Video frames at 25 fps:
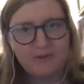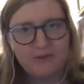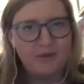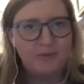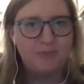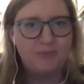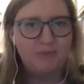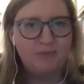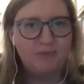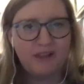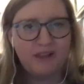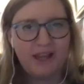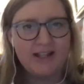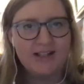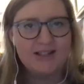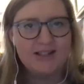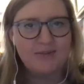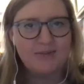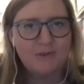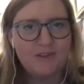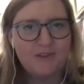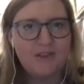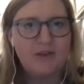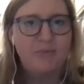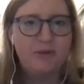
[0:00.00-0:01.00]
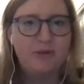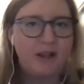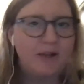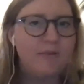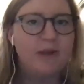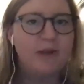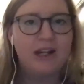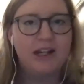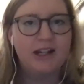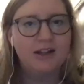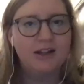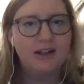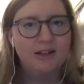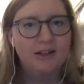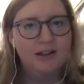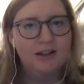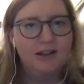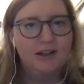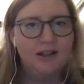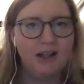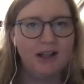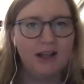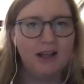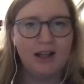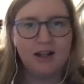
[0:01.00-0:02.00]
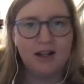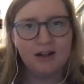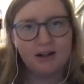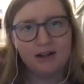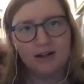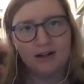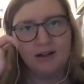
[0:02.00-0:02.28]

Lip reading: laying some of the plumbing in.